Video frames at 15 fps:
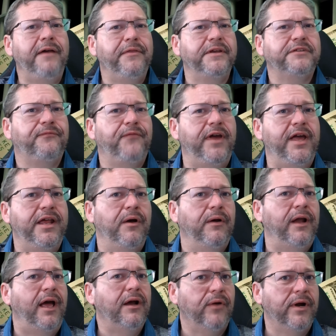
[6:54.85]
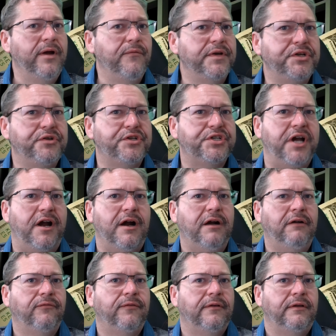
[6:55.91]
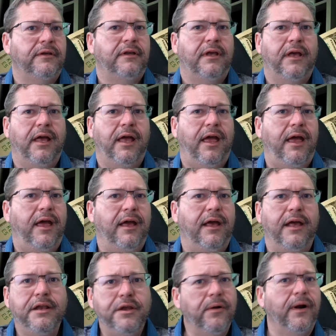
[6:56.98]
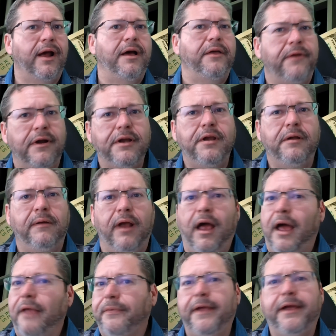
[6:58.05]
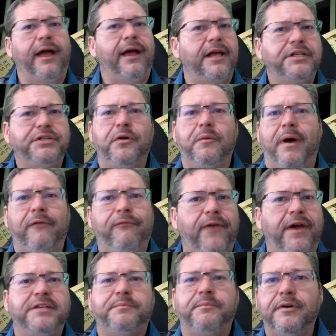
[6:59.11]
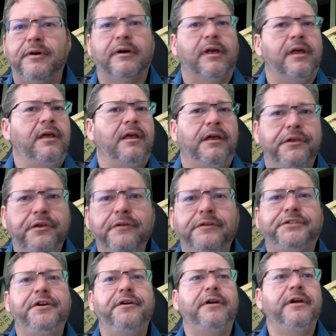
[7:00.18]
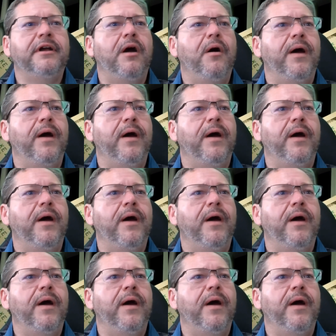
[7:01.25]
this video, and I agree with you, Sheriff, and you're out there, I think I got you on my Facebook, you too can go